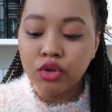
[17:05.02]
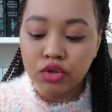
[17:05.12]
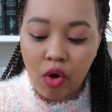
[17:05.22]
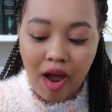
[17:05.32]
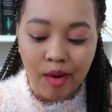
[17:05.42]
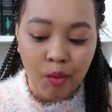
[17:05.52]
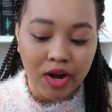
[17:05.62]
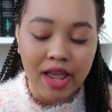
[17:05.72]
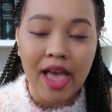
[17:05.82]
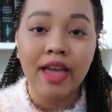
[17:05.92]
So I
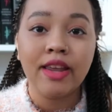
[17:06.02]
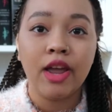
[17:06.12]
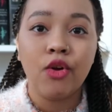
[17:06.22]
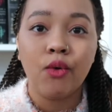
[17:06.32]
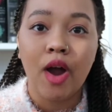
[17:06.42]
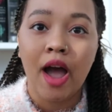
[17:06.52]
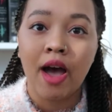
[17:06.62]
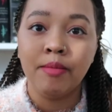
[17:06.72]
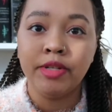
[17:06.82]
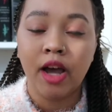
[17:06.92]
went ahead and
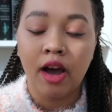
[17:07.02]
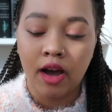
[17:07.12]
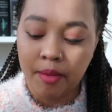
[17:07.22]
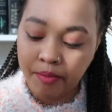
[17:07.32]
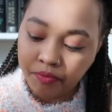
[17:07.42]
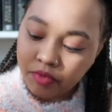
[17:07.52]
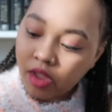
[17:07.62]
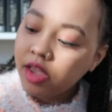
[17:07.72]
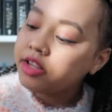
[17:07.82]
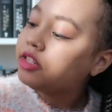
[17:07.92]
grabbed
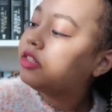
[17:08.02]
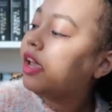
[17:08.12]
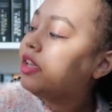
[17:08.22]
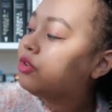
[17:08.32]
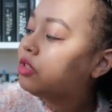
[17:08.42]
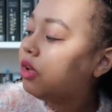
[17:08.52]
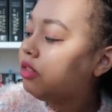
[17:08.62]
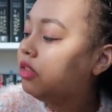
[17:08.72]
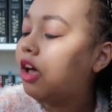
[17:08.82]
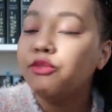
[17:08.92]
Say You
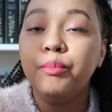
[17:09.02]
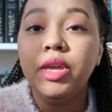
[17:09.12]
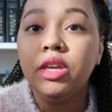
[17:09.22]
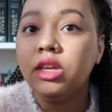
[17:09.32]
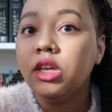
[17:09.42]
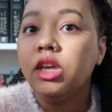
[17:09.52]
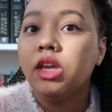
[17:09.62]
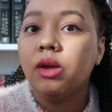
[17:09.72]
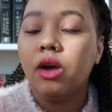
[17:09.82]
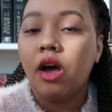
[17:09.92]
Still Love Me
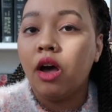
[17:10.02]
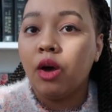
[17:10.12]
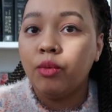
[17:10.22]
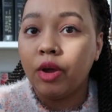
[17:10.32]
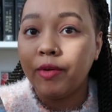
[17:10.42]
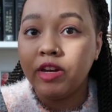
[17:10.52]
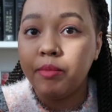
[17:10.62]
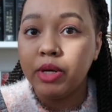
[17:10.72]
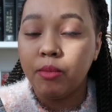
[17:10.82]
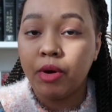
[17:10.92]
when I went
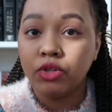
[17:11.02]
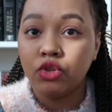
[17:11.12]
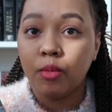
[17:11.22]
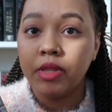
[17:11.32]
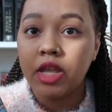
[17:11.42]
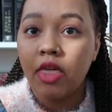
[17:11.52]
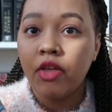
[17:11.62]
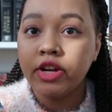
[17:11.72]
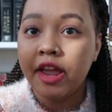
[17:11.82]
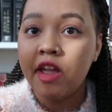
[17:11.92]
to Barnes & Noble the
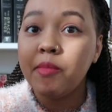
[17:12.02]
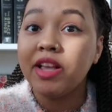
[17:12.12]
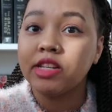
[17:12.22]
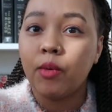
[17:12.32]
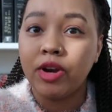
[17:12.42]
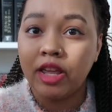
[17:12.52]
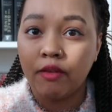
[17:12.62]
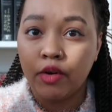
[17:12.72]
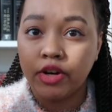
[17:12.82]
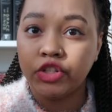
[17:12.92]
other day because I want to
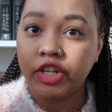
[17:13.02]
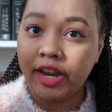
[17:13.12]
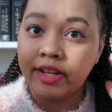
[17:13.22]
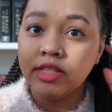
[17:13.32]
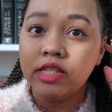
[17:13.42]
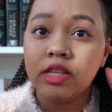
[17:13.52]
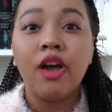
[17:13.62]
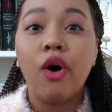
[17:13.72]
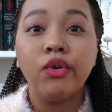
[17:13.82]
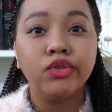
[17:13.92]
give her a chance. I
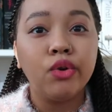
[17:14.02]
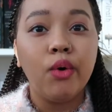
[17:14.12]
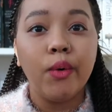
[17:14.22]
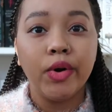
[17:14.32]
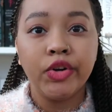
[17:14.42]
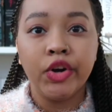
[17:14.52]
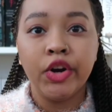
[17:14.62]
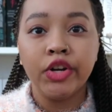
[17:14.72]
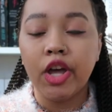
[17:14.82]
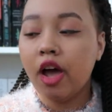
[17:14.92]
also
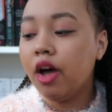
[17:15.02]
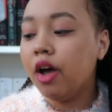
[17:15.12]
ordered